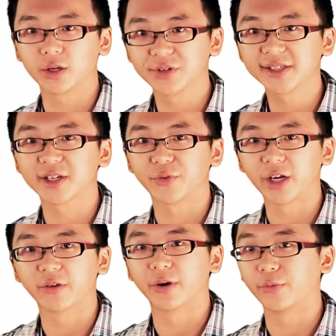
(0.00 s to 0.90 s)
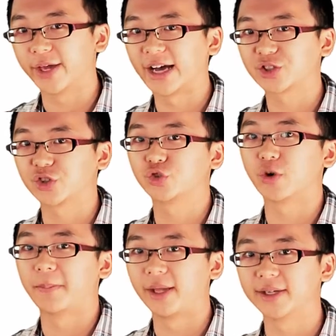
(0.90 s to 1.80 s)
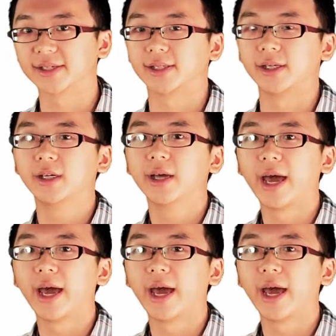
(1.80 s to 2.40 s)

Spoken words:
increase the rate of a reaction tremendously,